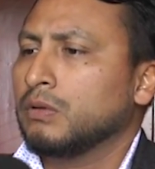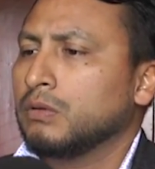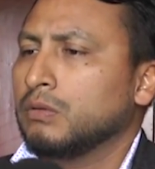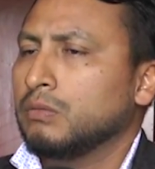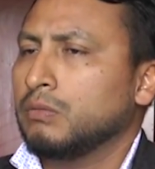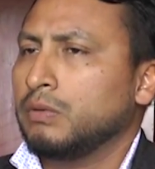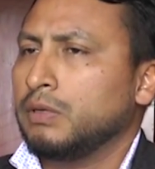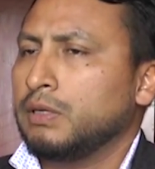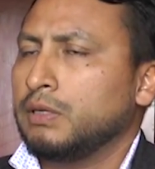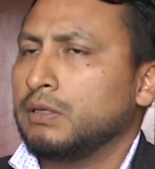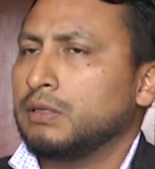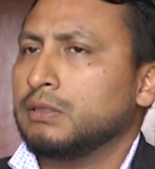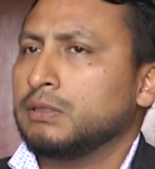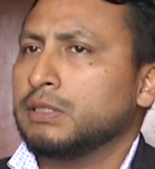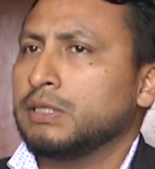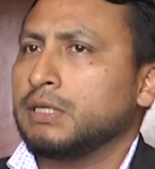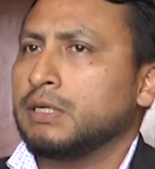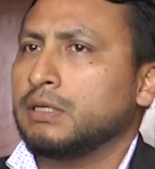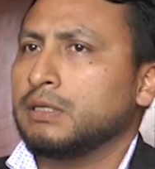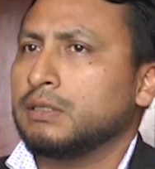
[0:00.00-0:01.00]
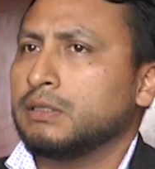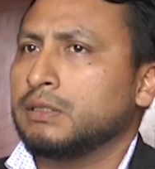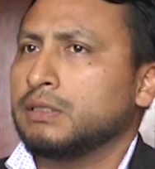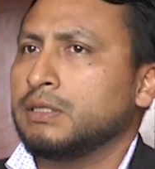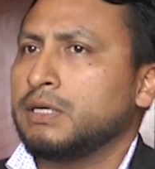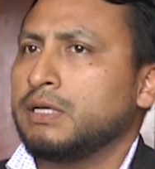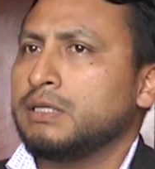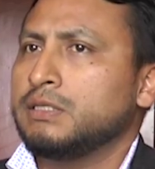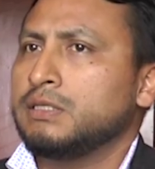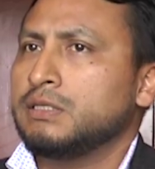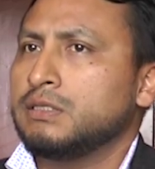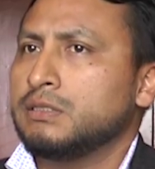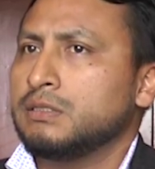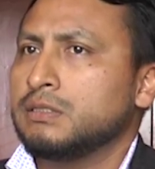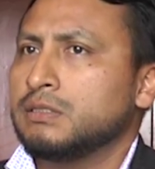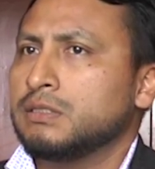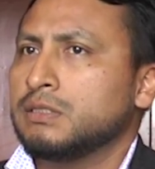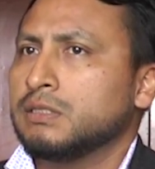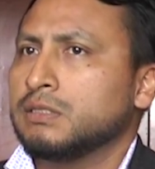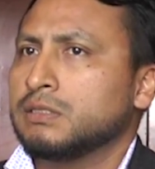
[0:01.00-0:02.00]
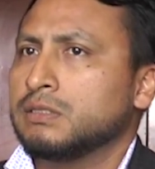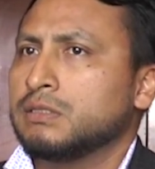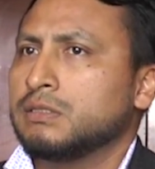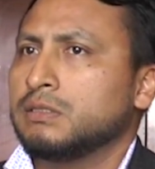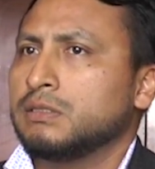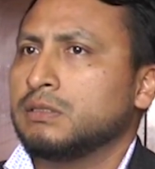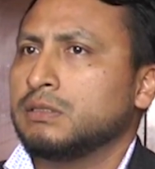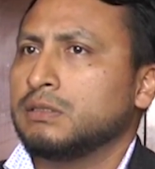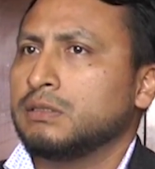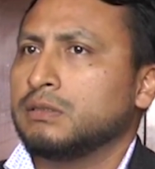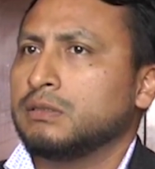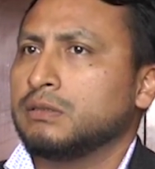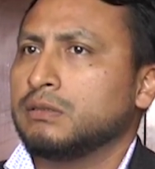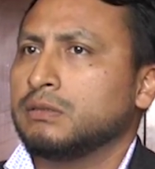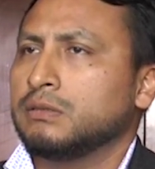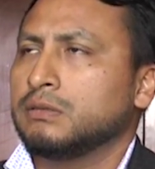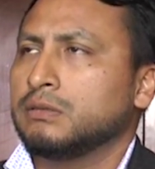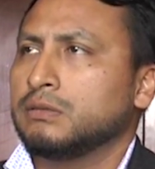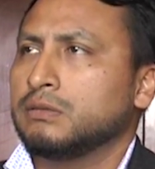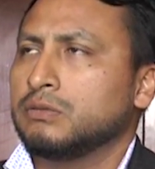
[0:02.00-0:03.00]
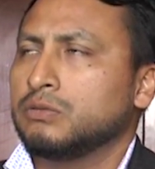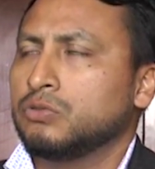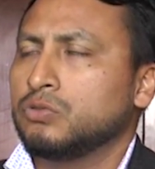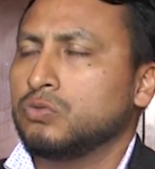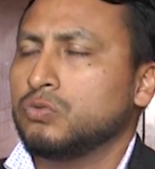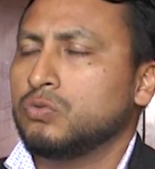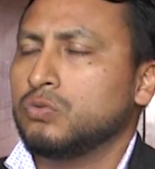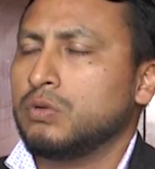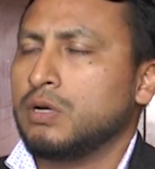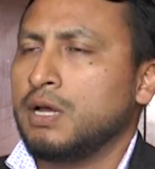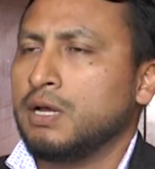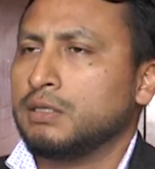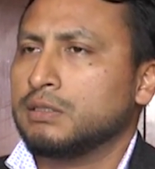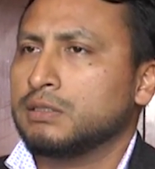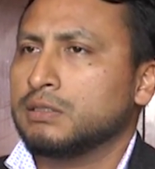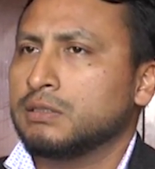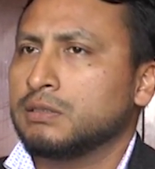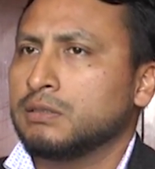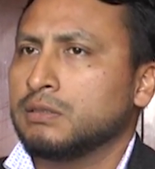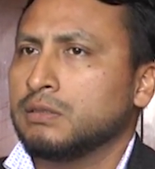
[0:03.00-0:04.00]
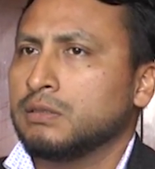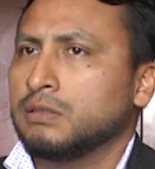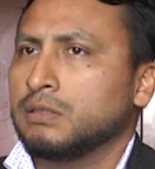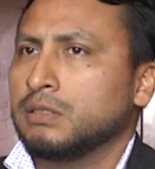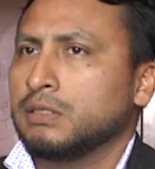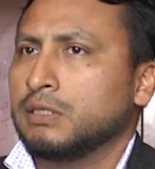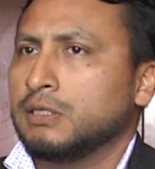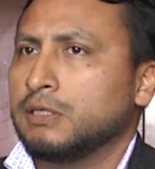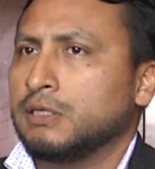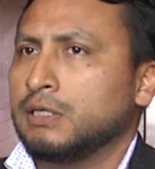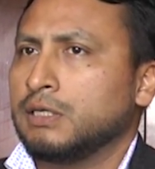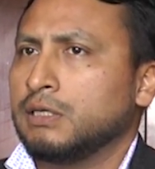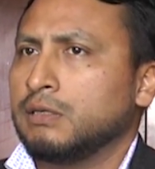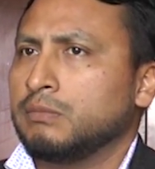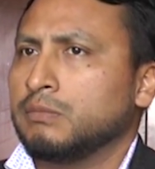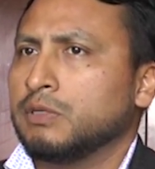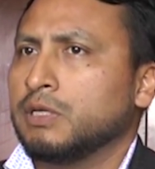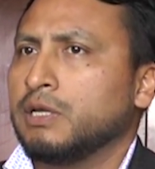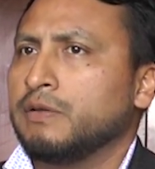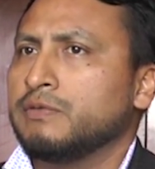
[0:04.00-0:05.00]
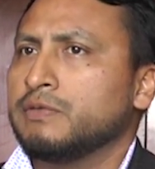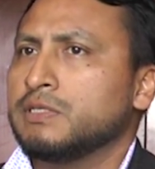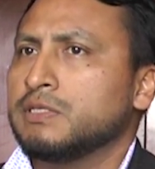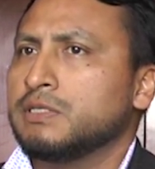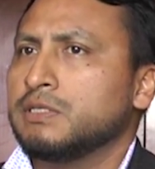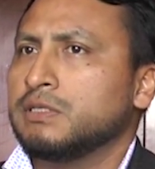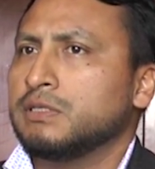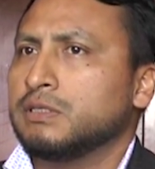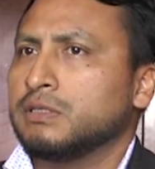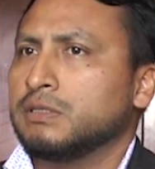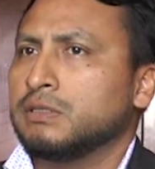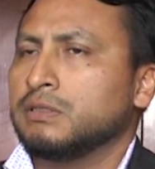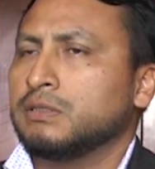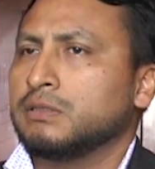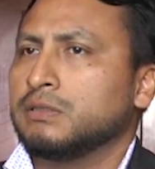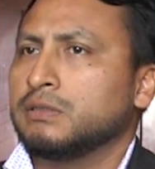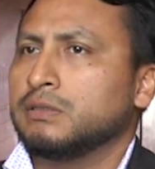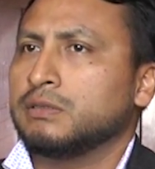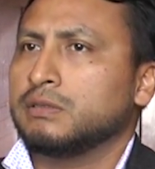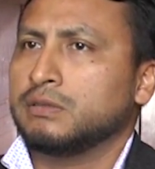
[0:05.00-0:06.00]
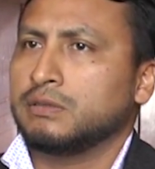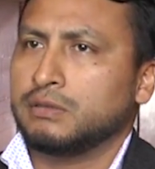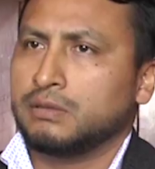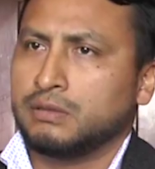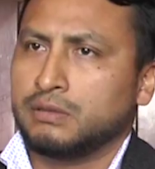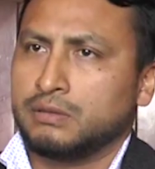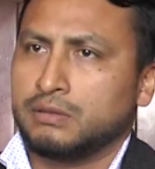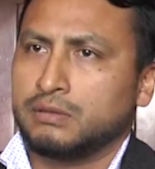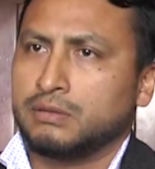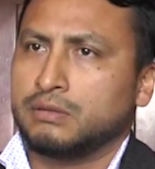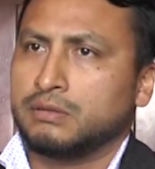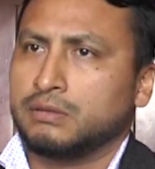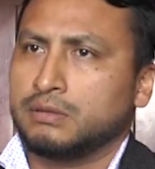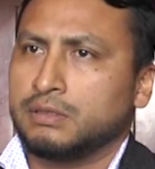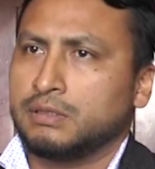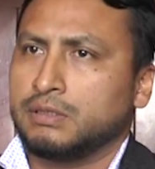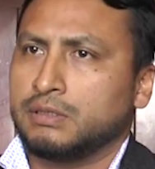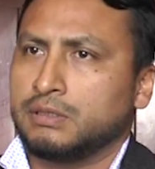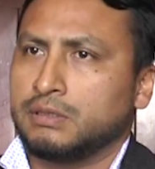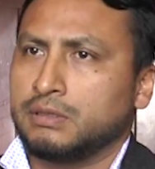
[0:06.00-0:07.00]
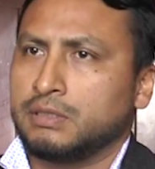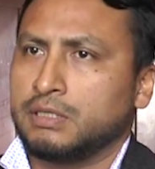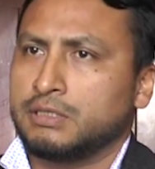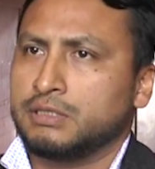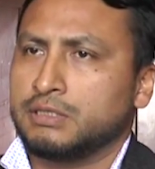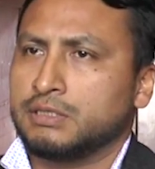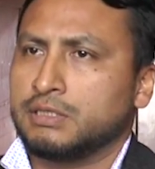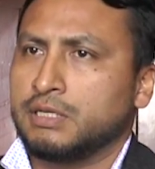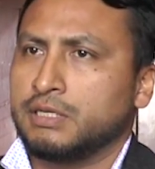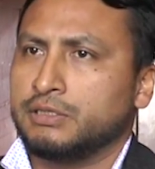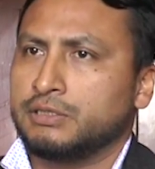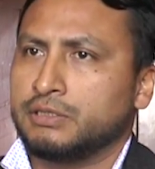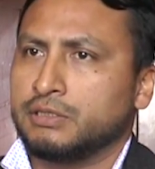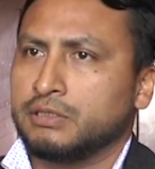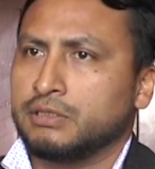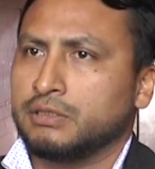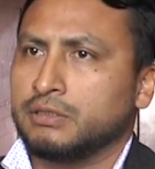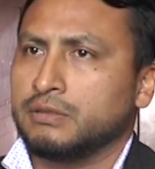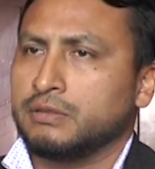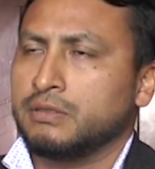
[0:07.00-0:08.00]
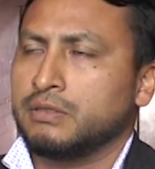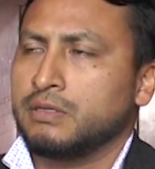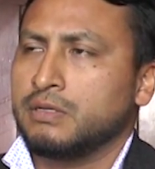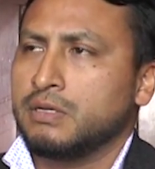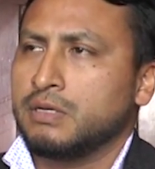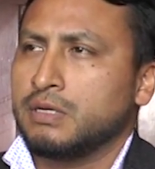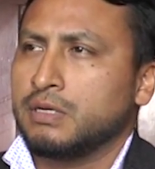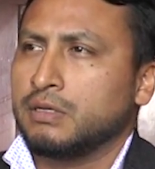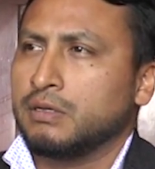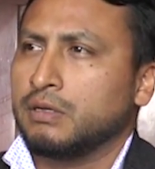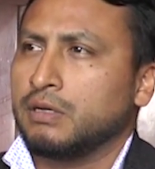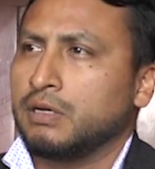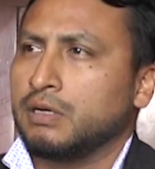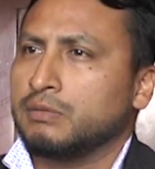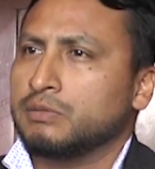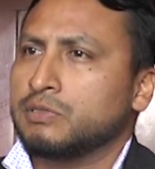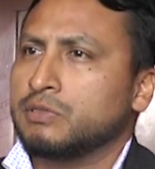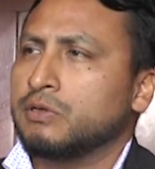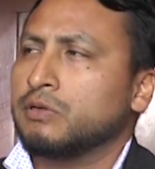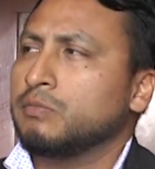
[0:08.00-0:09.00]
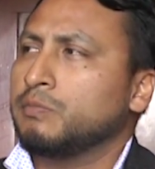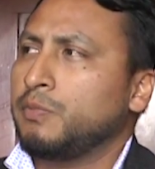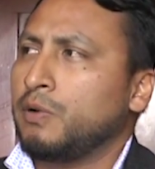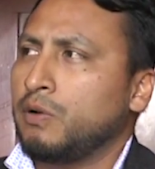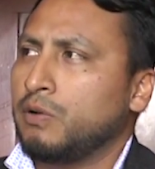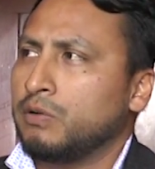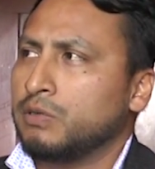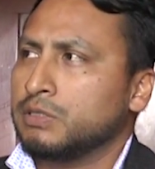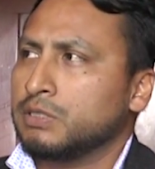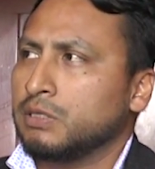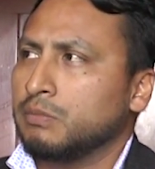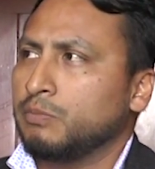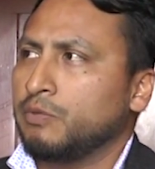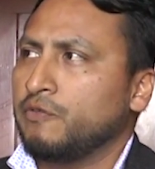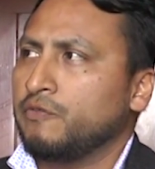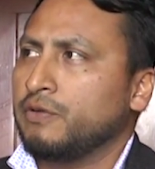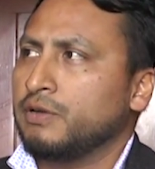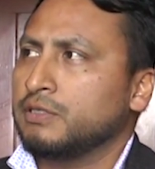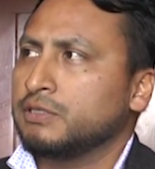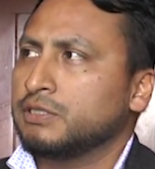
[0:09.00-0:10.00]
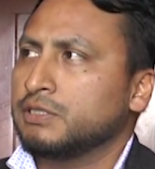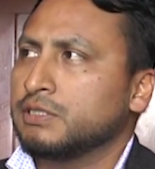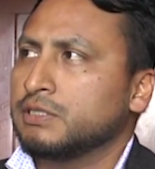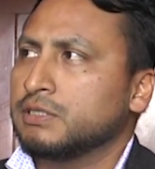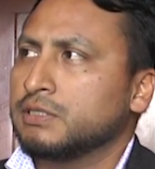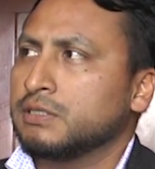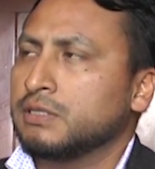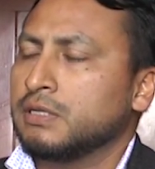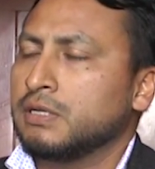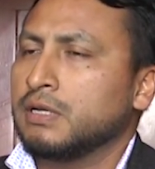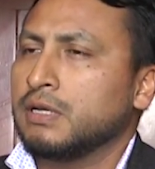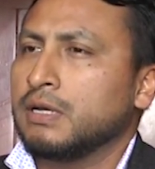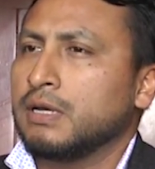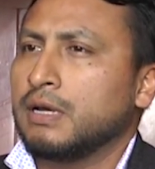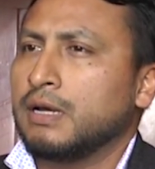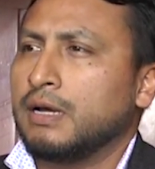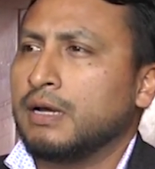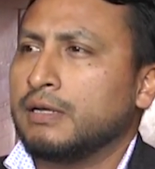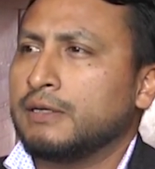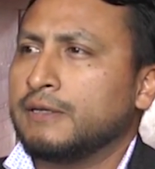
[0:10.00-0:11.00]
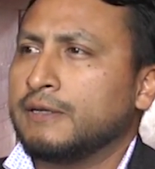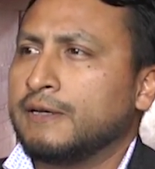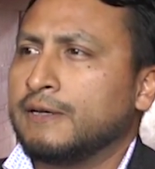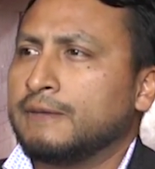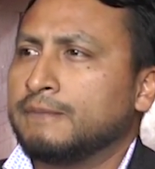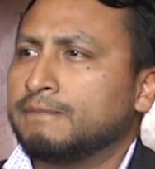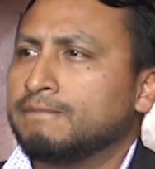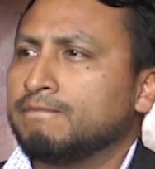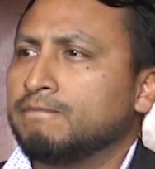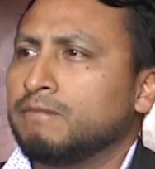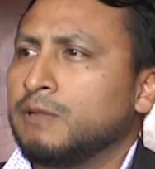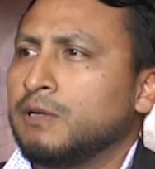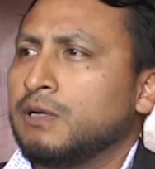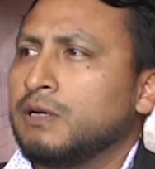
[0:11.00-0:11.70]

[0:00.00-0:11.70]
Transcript: Well, the, the 1962 Act um, gives the uh, legislature uh, certain powers and privileges, and um,